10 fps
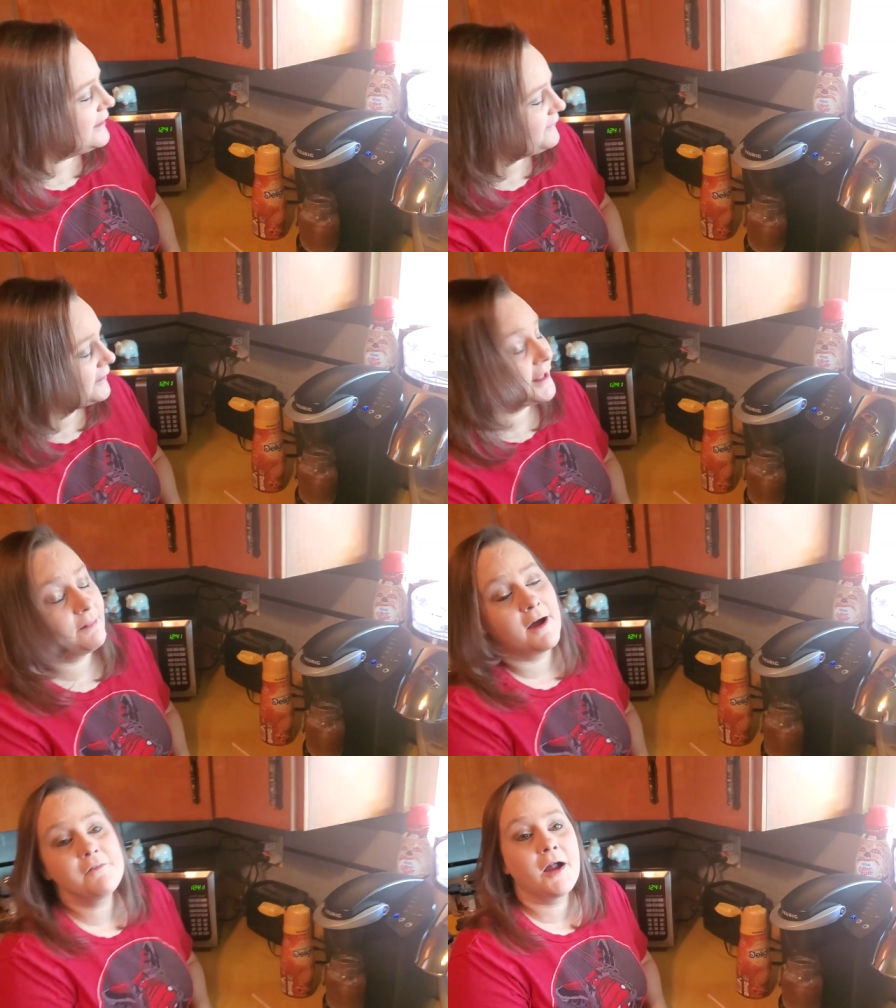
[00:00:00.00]
Keith and I
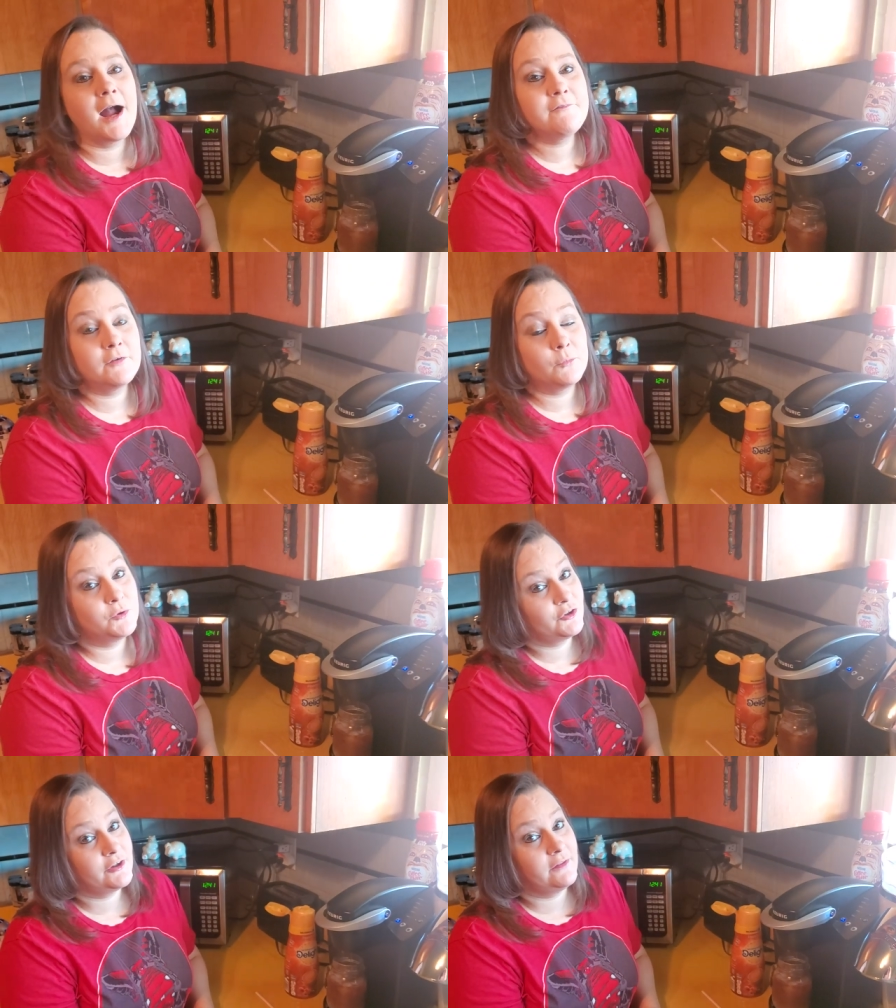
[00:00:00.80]
love coffee. We
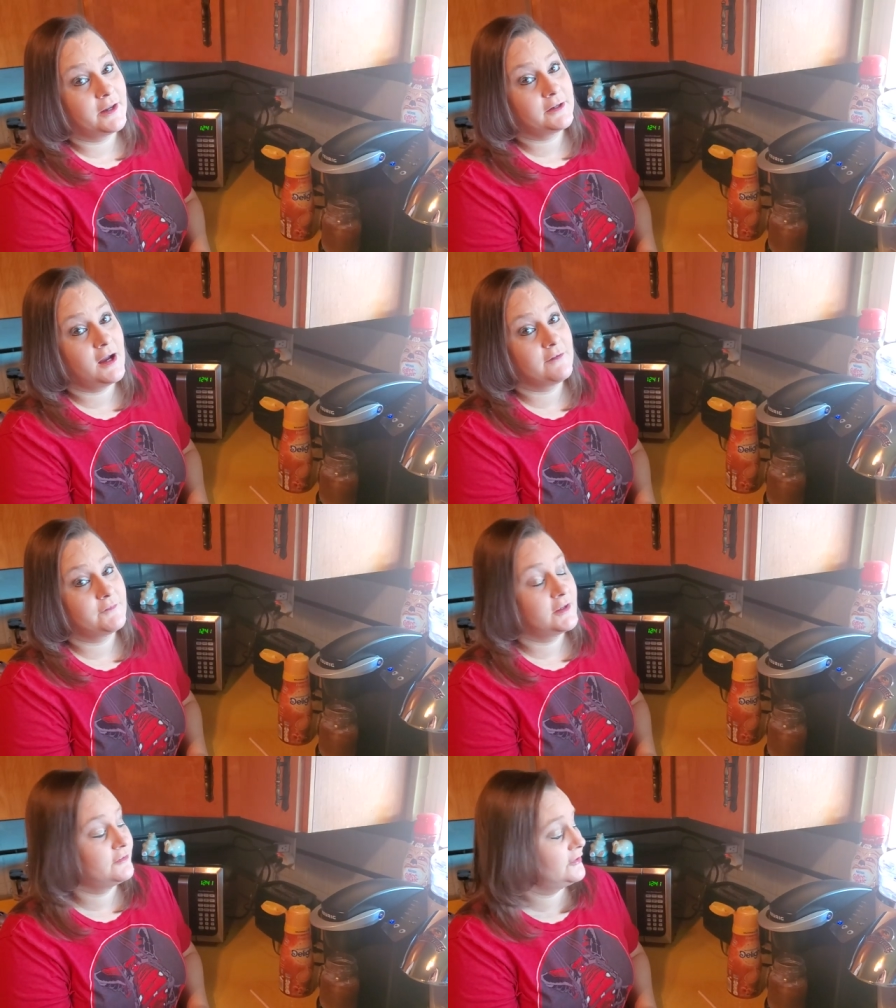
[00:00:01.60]
drink a lot of
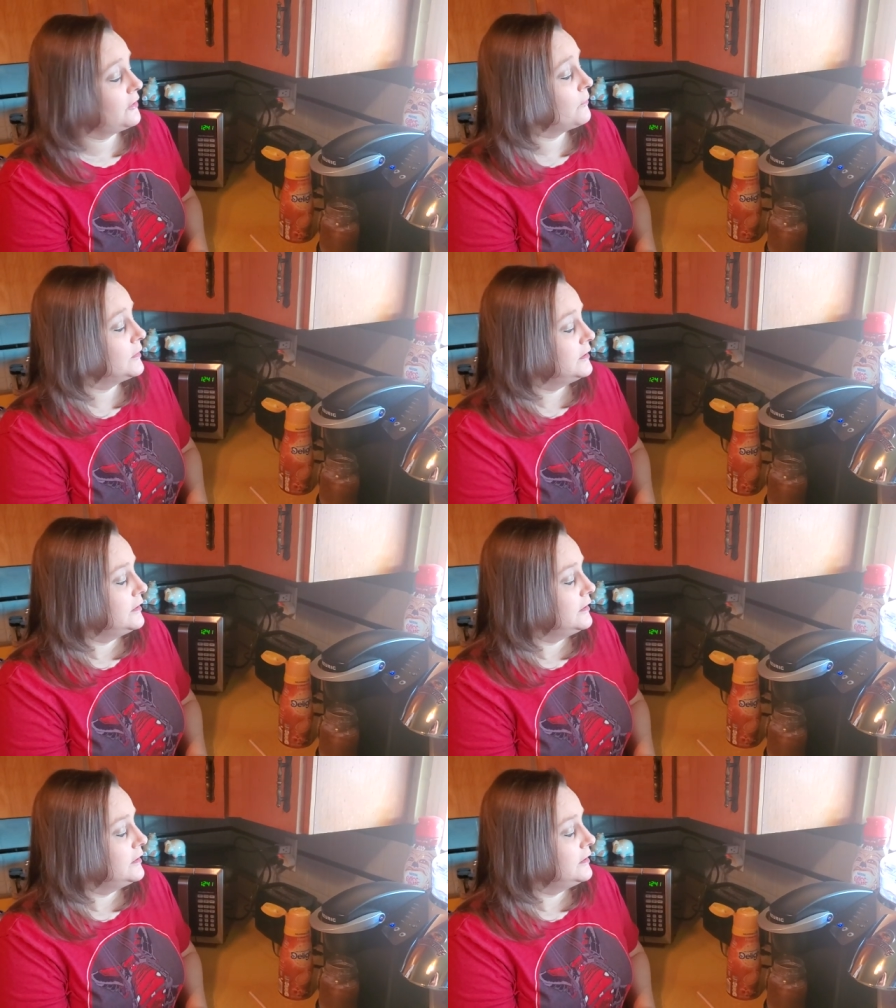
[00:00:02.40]
coffee, so